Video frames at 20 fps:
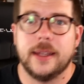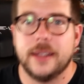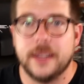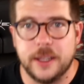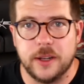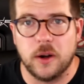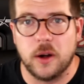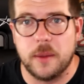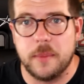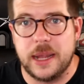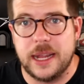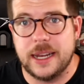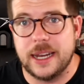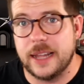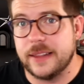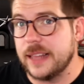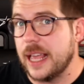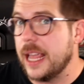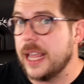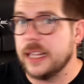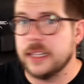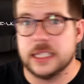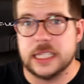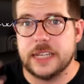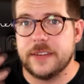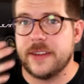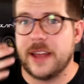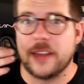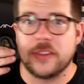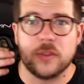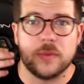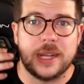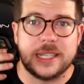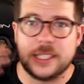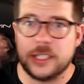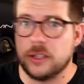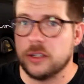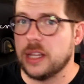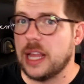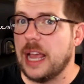You know what I mean? And they live out the
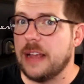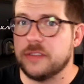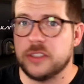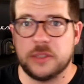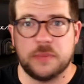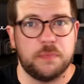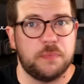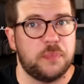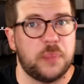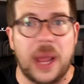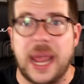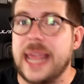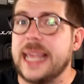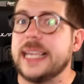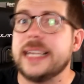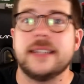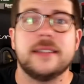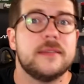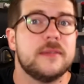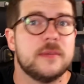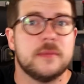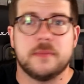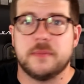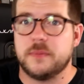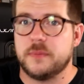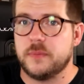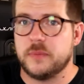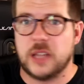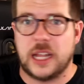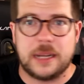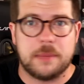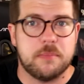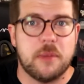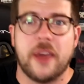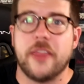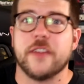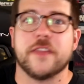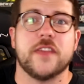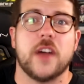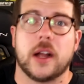rest of their lives banging like
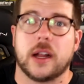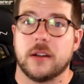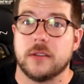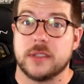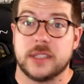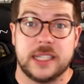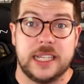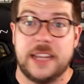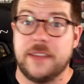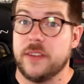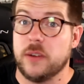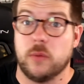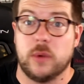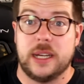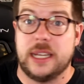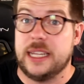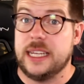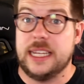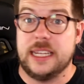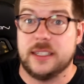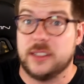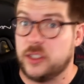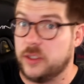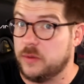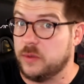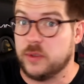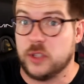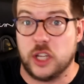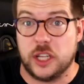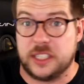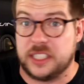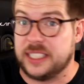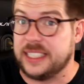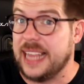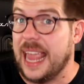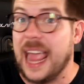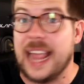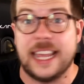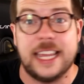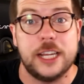motherfuckers, even when he's just
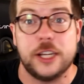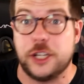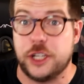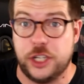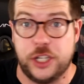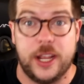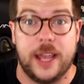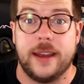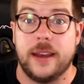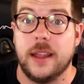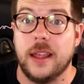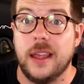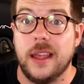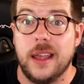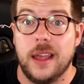saggy as shit.